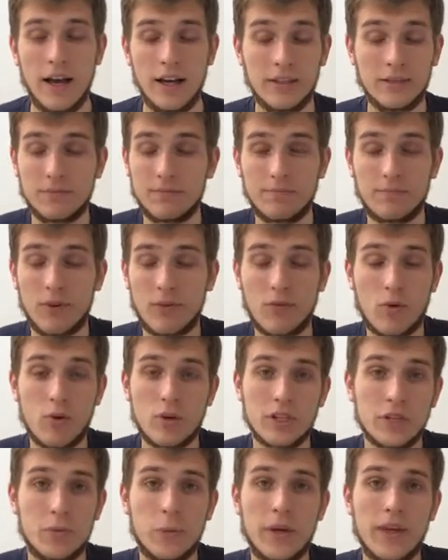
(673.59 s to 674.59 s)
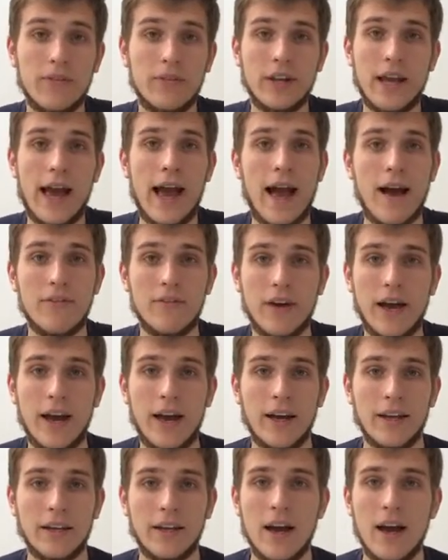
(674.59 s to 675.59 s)
And of course, we even have
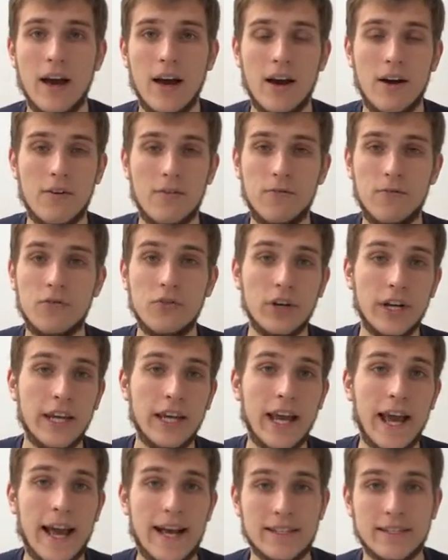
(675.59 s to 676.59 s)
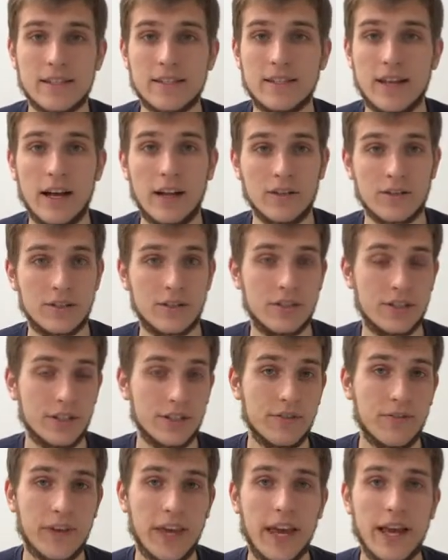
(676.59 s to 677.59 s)
an free SSL
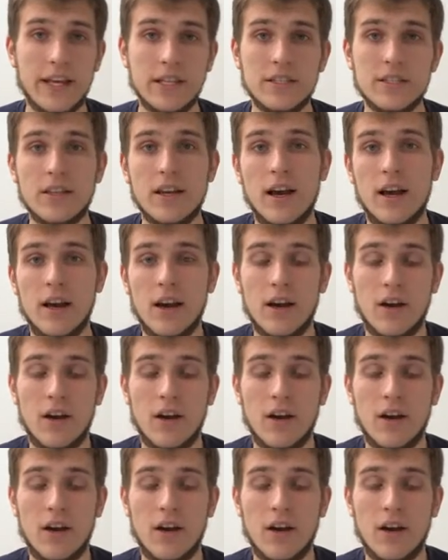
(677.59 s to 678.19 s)
certificates